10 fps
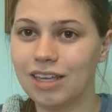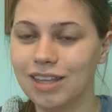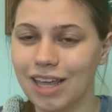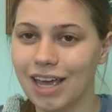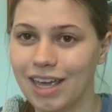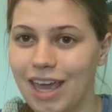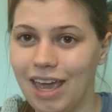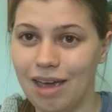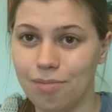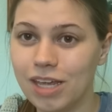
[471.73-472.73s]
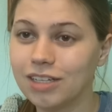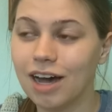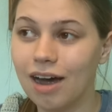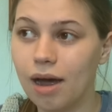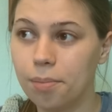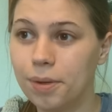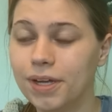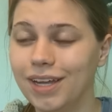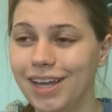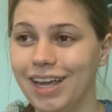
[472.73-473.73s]
like cami top,
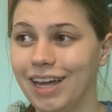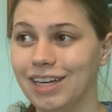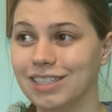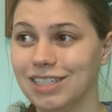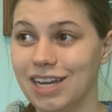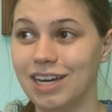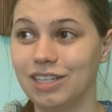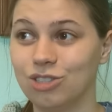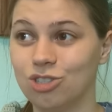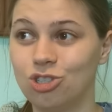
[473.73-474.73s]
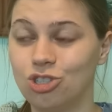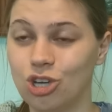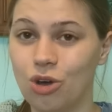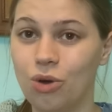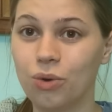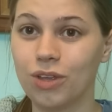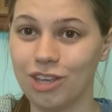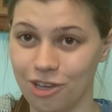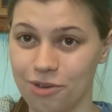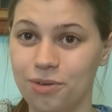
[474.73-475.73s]
and it is so
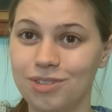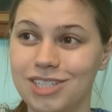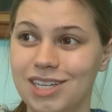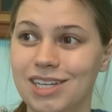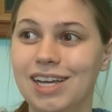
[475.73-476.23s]
cute.